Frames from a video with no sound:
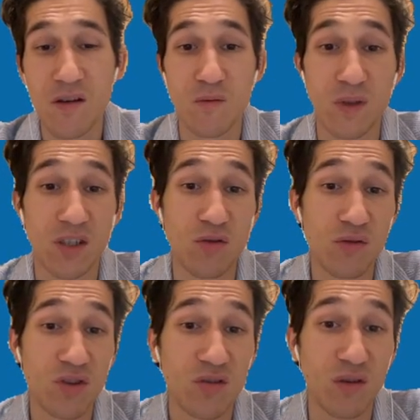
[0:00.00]
With good
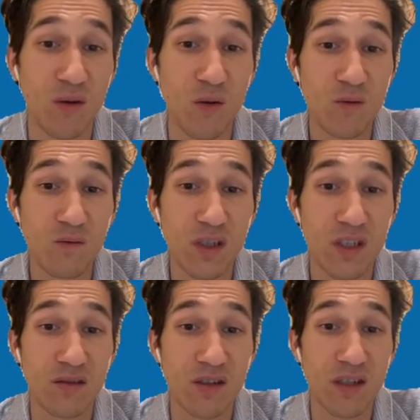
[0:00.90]
stone,
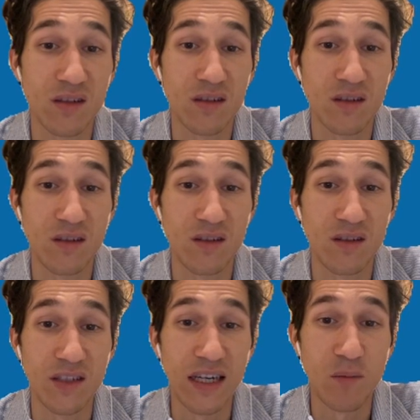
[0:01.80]
with
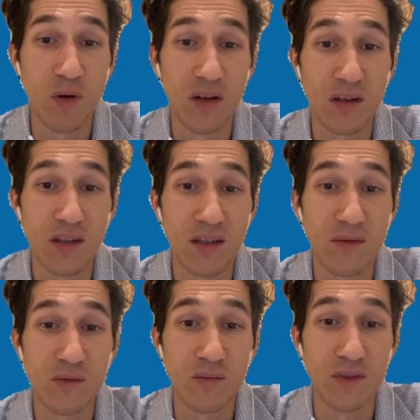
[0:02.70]
double
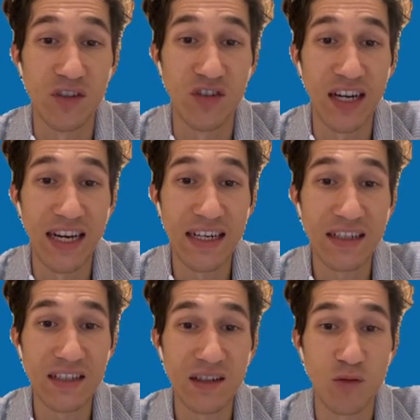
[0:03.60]

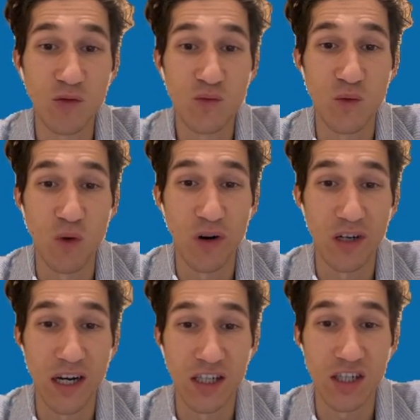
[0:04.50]
grain. Could
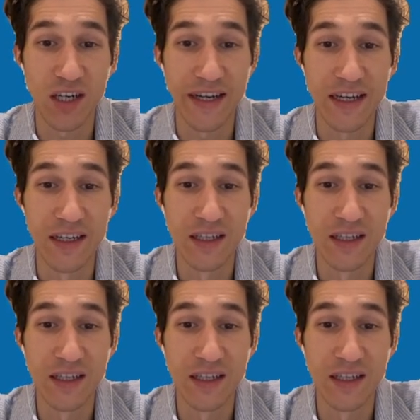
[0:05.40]
work, actually.